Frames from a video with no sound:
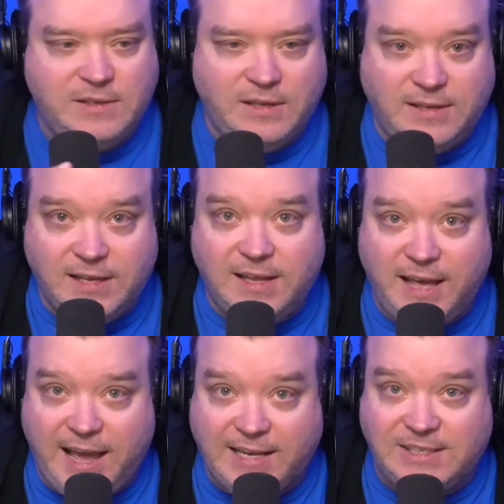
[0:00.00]
until I
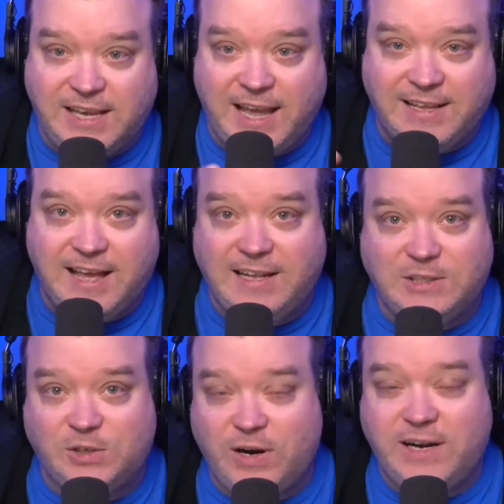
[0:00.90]
actually had
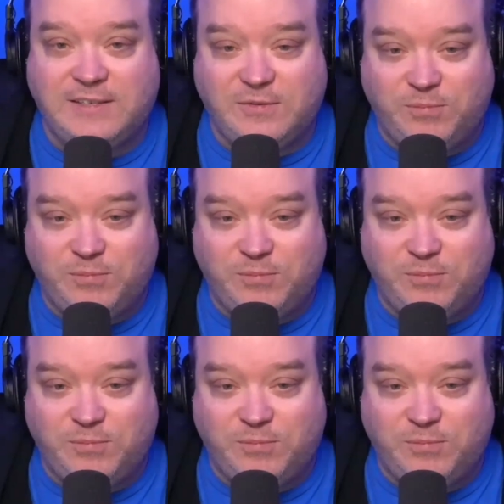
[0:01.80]
college credit to